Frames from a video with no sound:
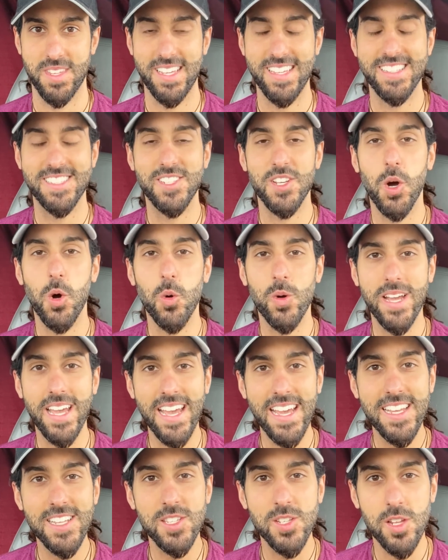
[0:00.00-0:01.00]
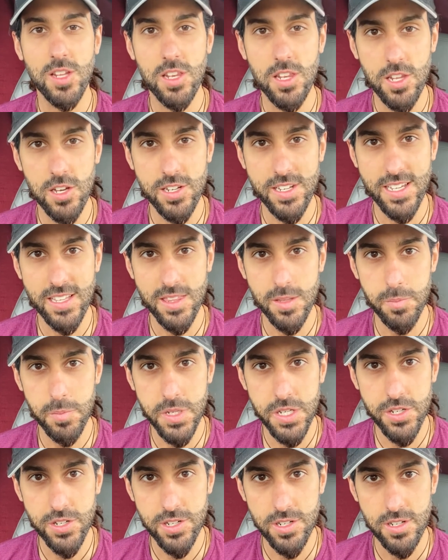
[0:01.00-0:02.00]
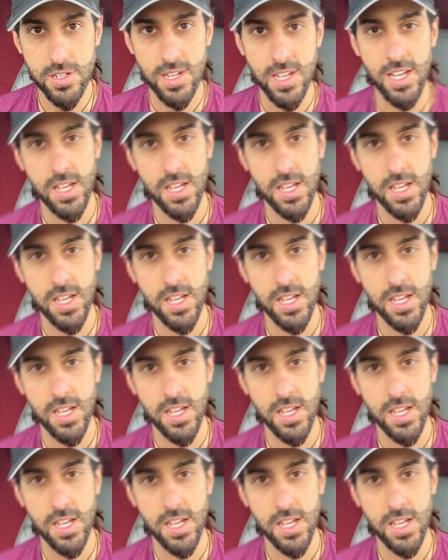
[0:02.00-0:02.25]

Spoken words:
It's okay to look in the mirror,